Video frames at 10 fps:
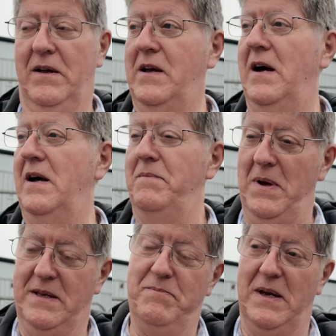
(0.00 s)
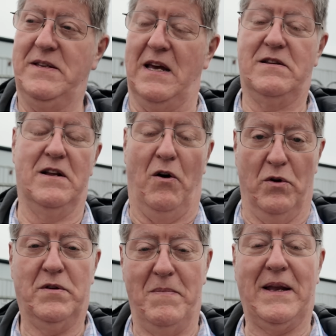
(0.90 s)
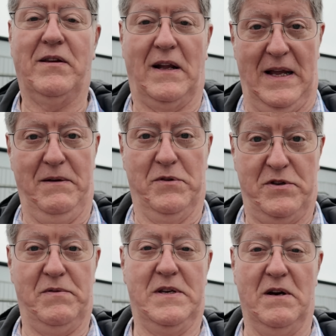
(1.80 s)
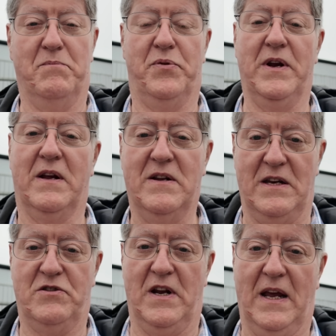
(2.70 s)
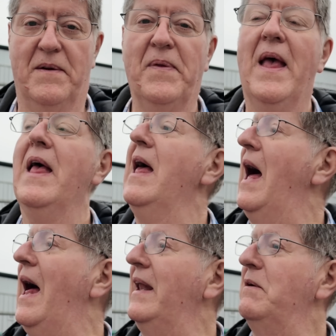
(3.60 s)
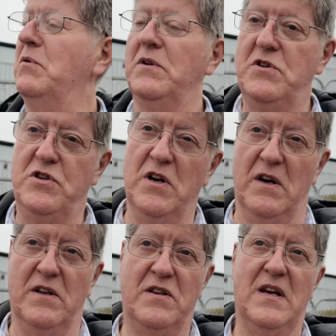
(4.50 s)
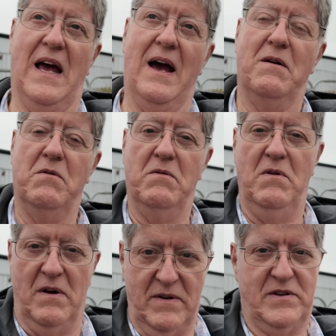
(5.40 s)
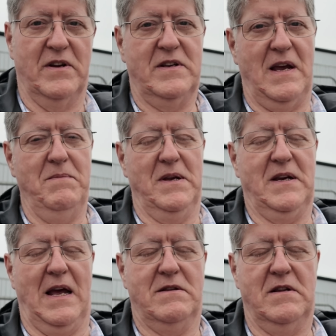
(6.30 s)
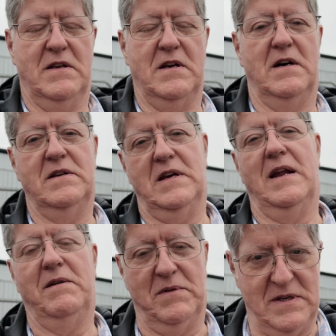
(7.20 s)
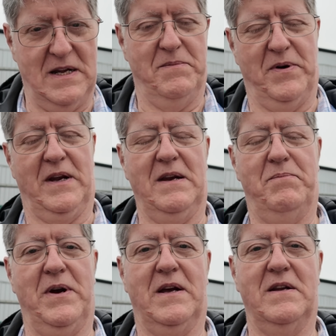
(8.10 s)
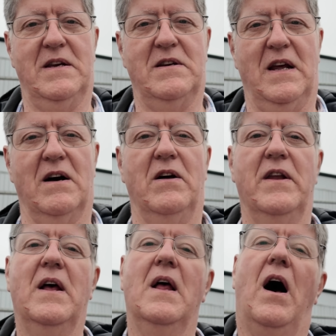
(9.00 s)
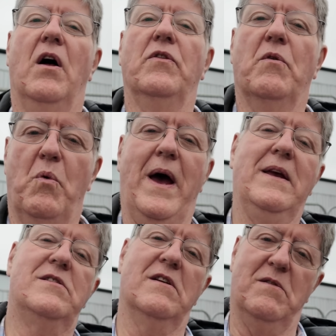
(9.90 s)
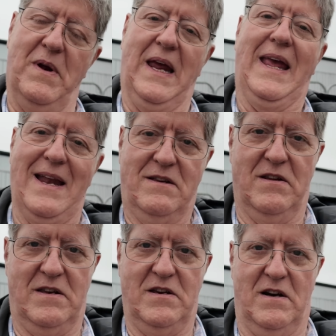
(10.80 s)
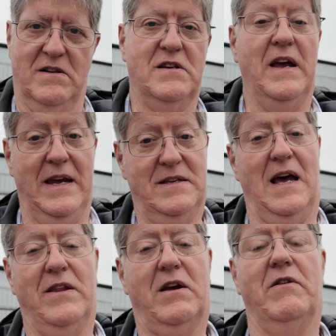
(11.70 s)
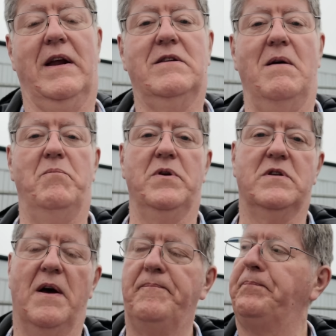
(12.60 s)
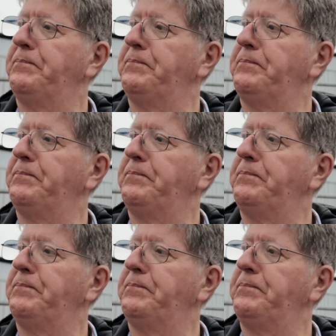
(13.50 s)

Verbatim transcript: car, my Tesla, automatically will switch on preconditioning, and it will judge how long it's going to take me to get to the charger, and it will turn the preconditioning on the way so that when I get to the charger, it's at the correct temperature.